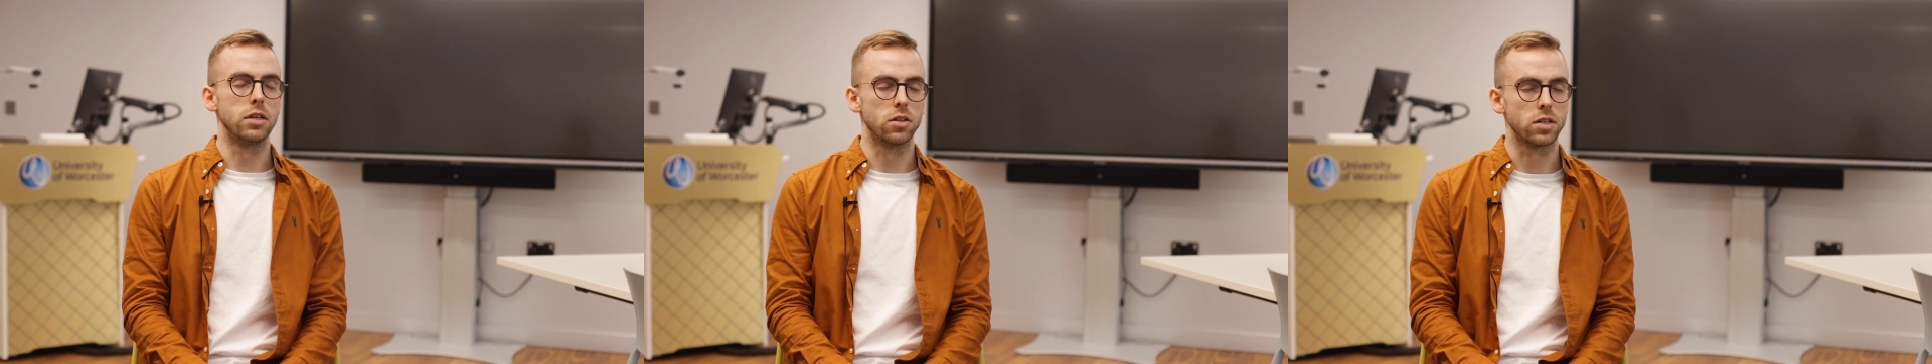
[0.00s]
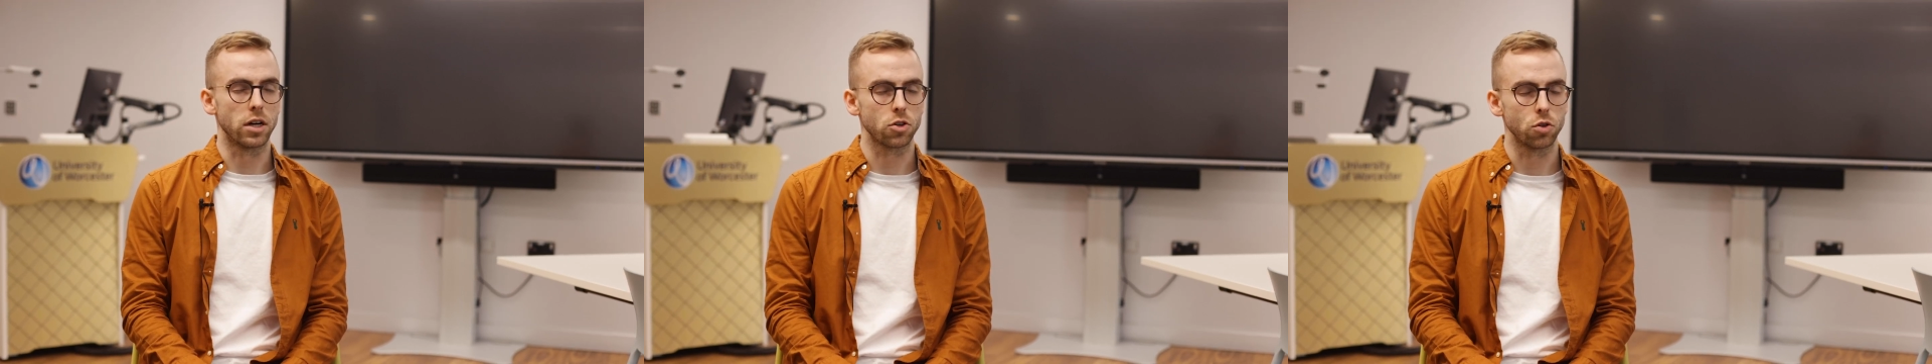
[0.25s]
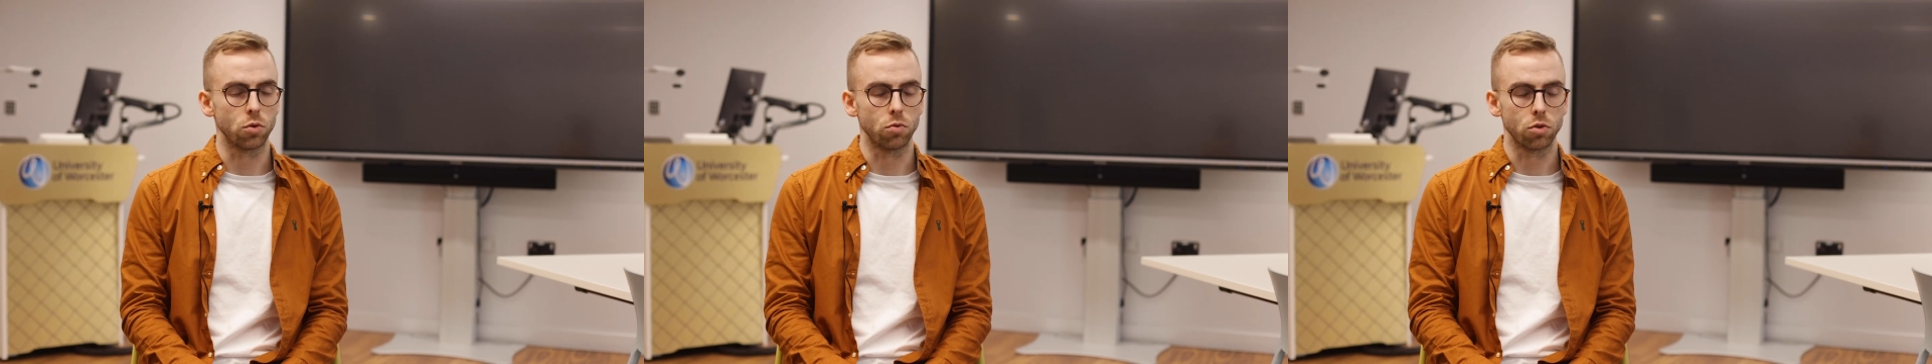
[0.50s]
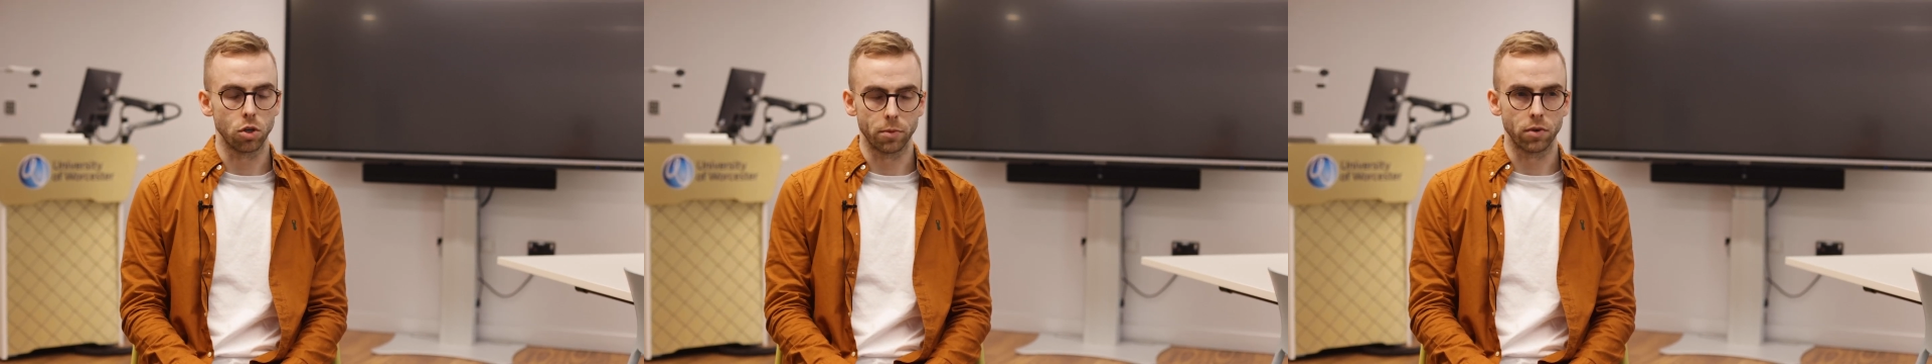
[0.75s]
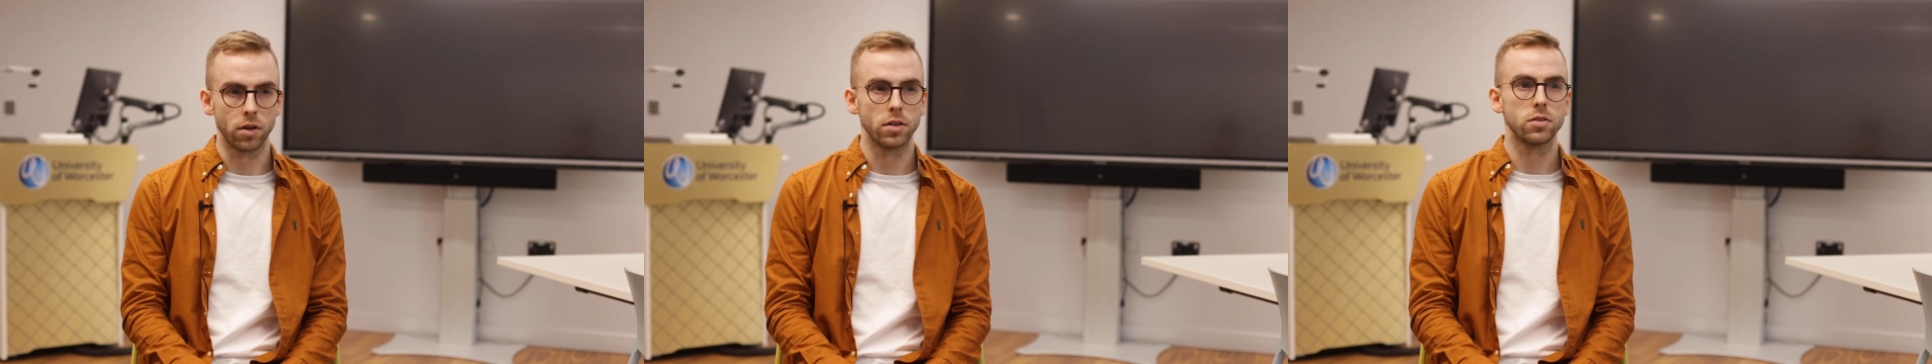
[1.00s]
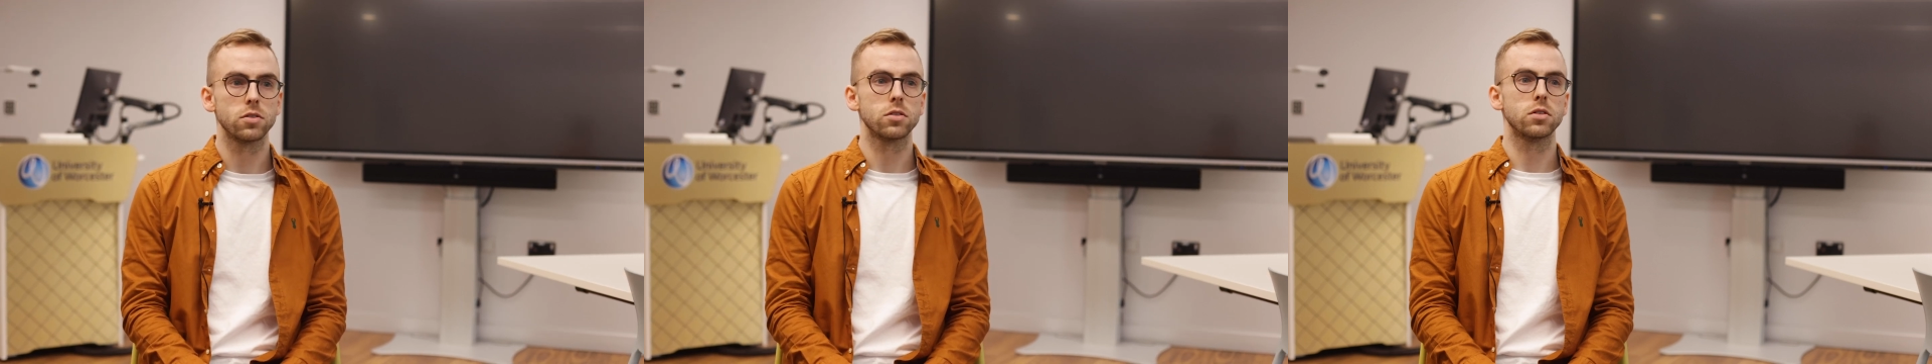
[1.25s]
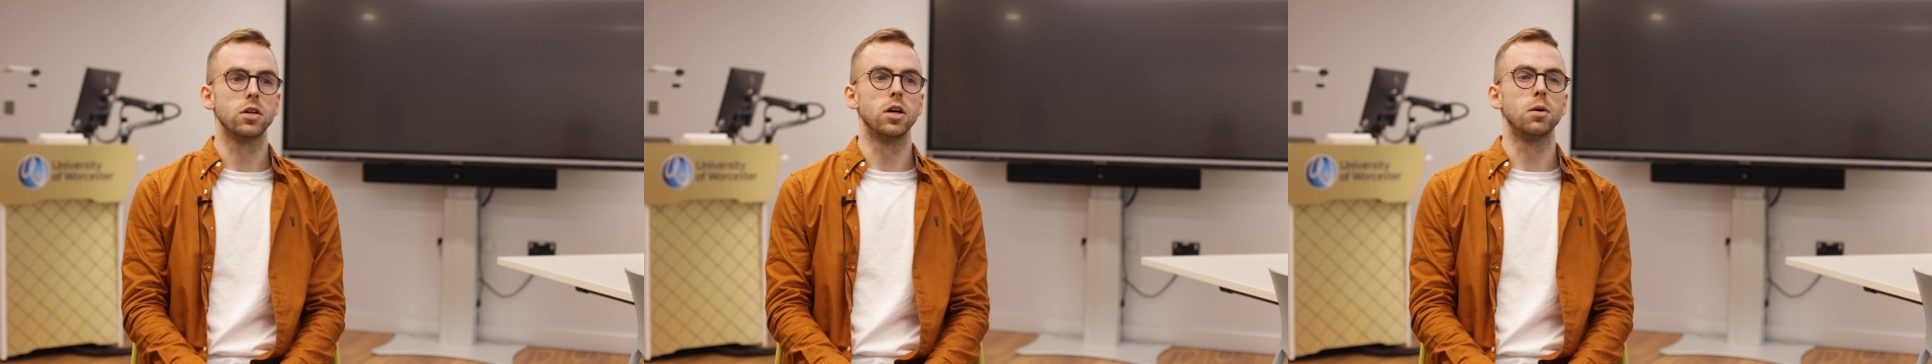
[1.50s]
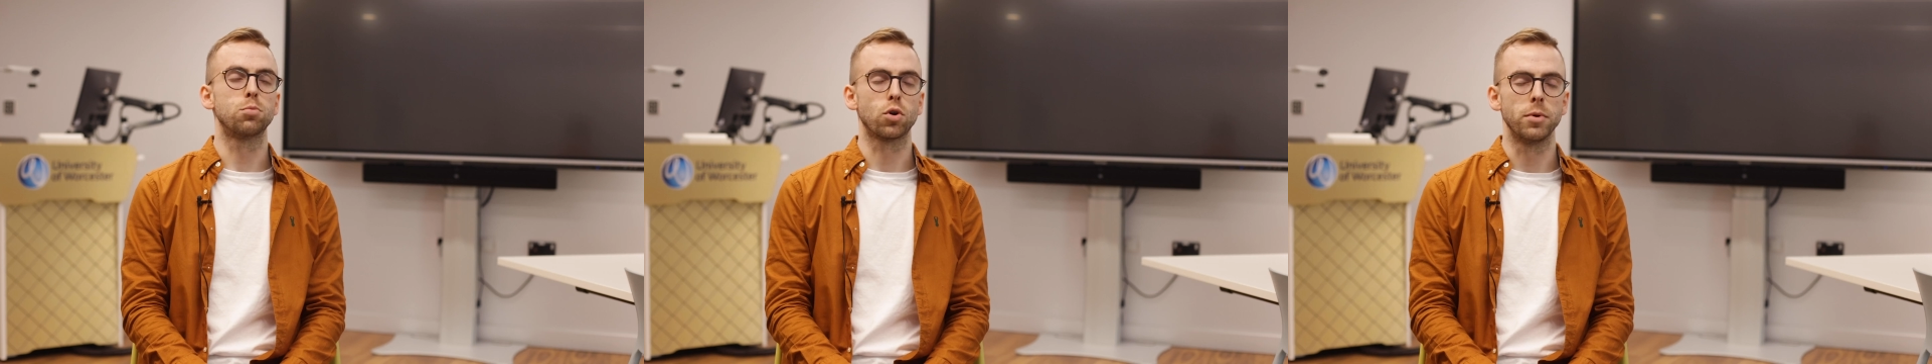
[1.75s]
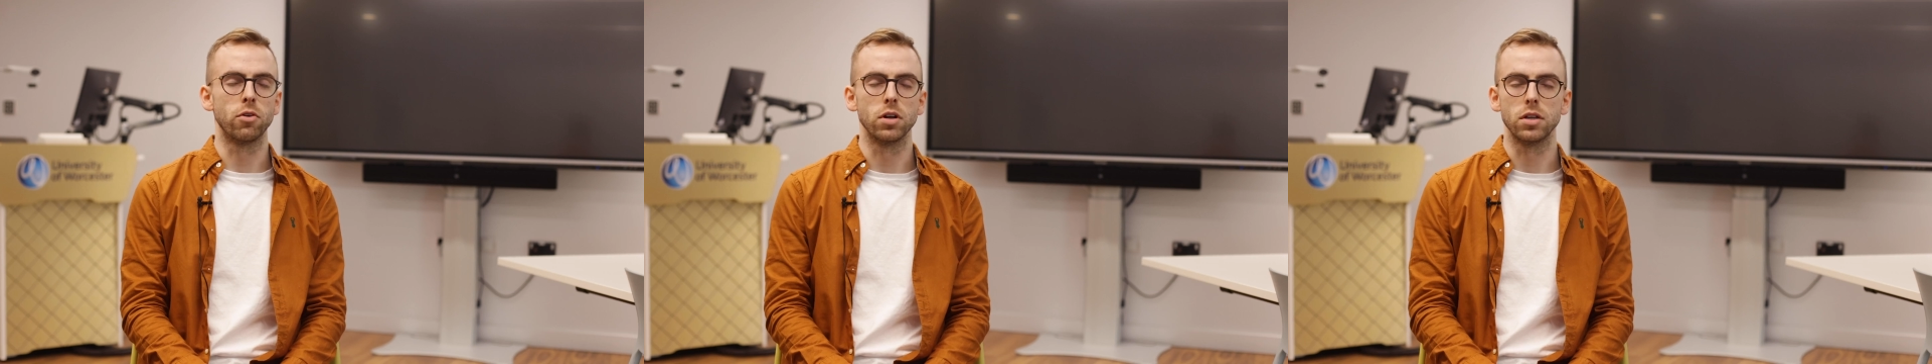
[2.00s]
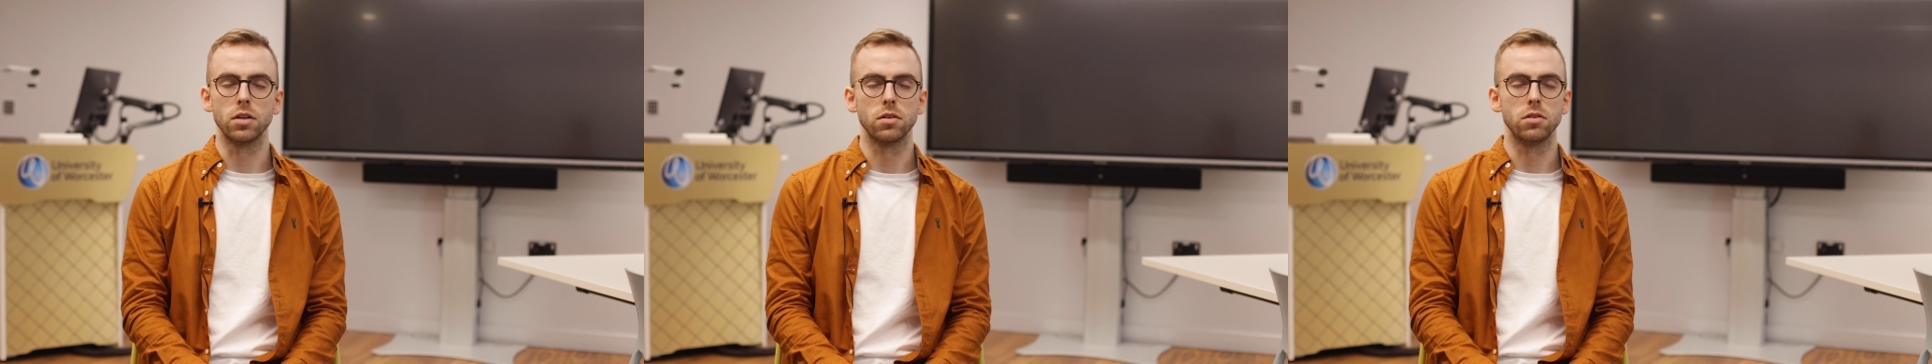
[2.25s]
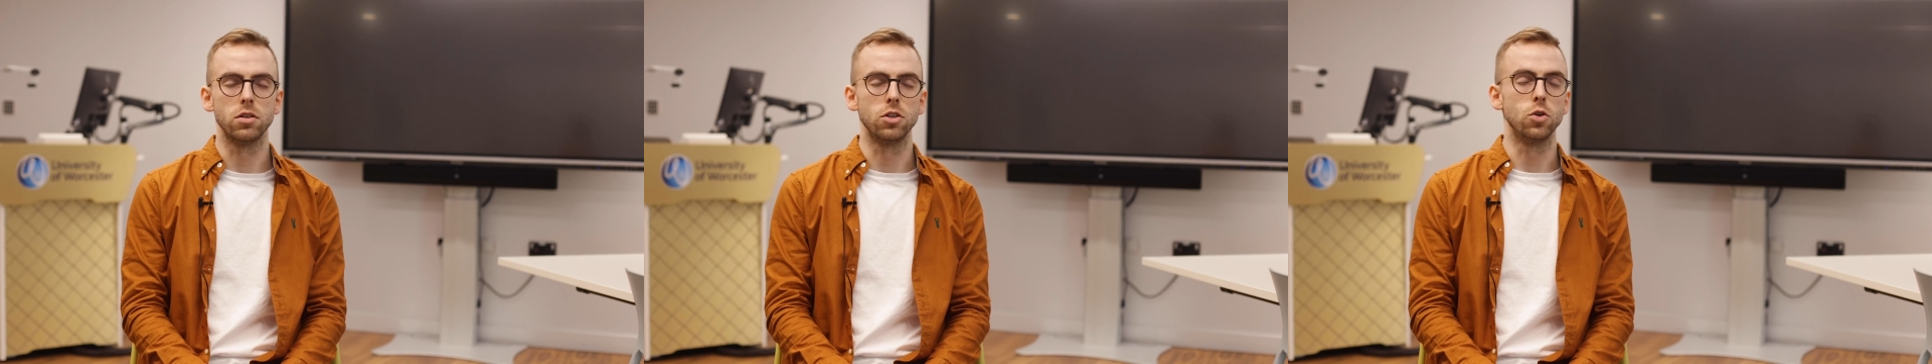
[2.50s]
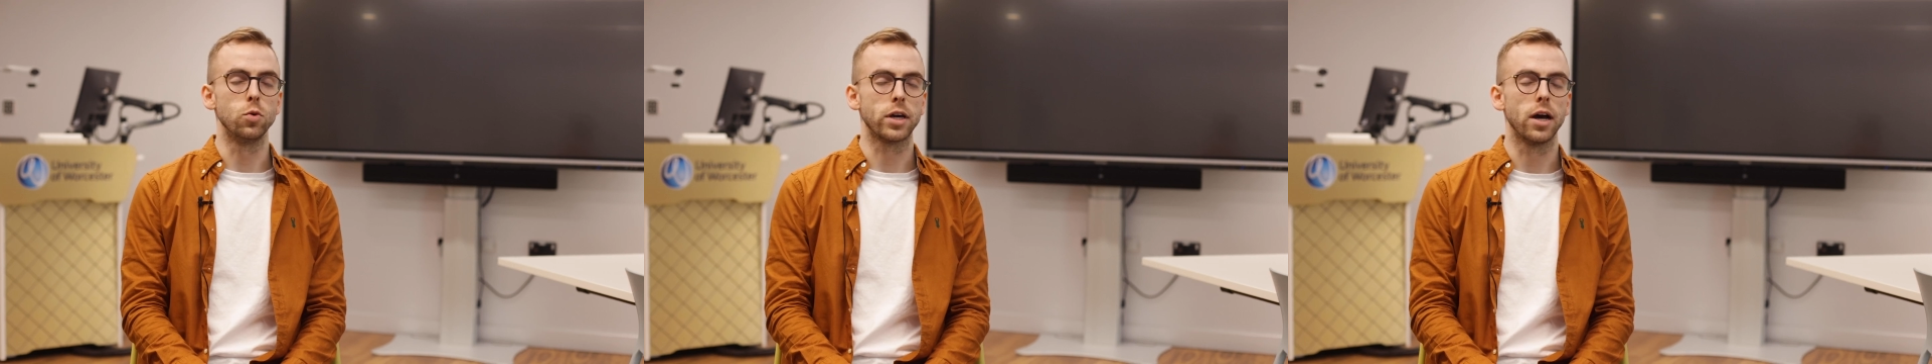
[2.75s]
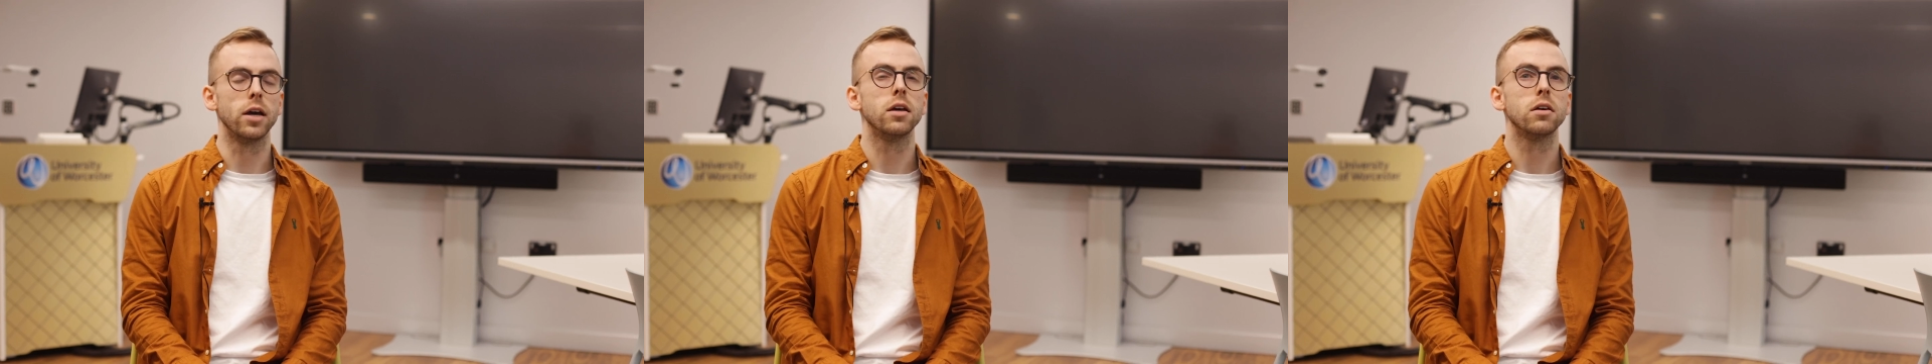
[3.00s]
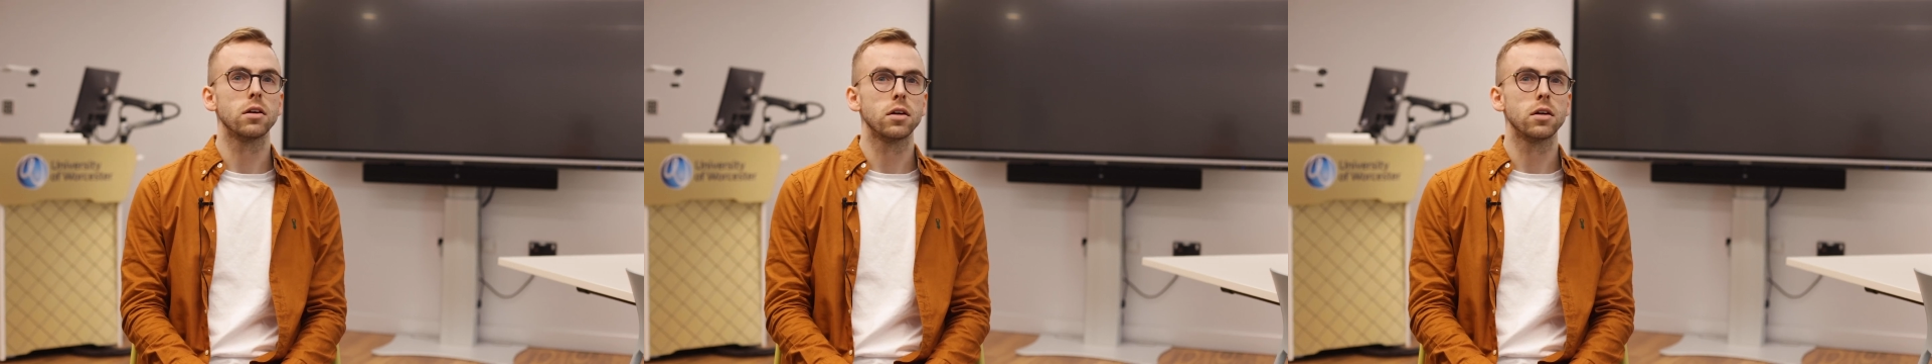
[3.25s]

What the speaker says: international human rights, primarily the UK.